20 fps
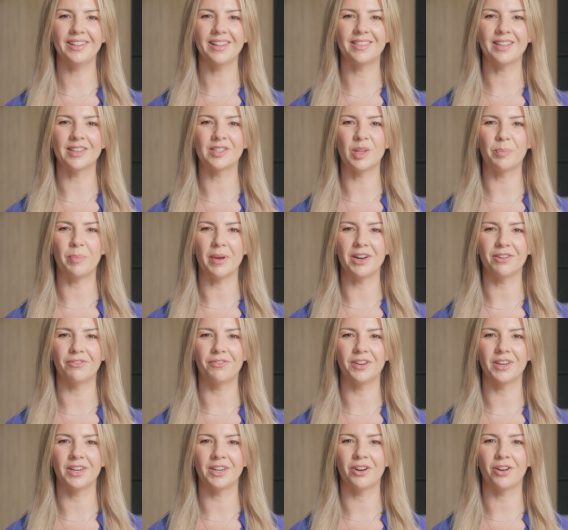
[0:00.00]
there's the
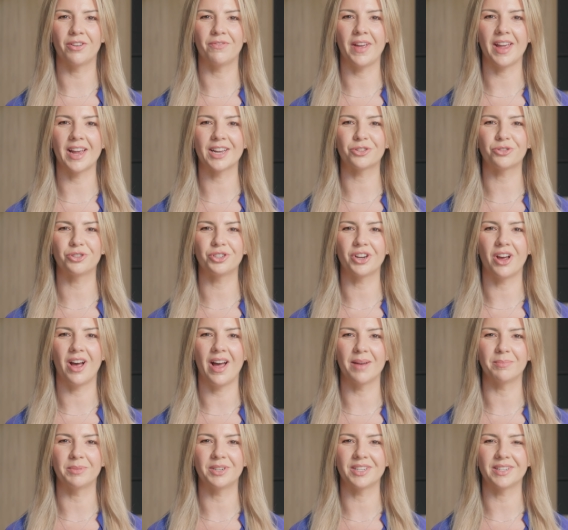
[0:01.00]
benefit of extra
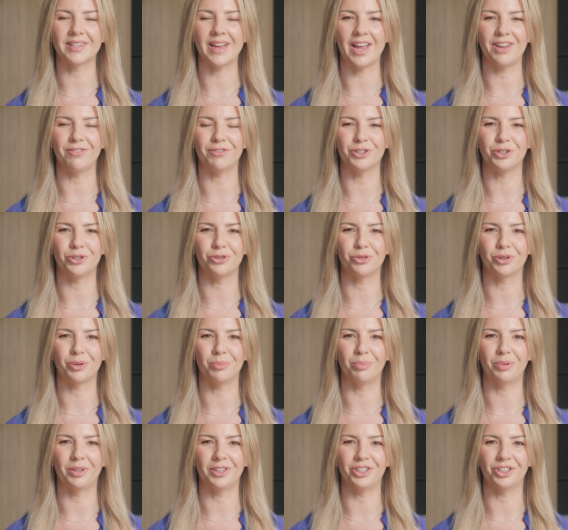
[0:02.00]
time to save until
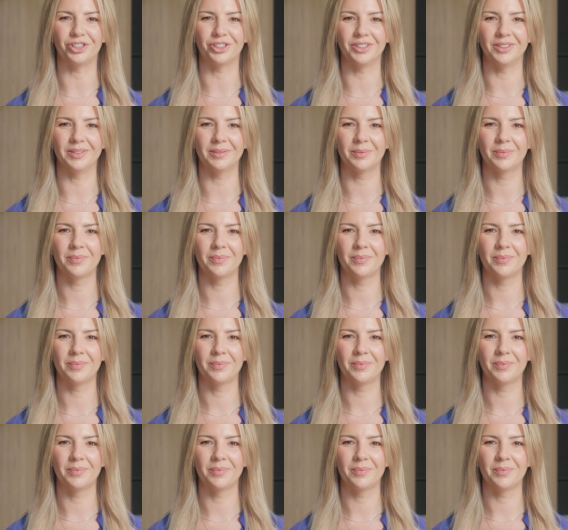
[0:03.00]
completion,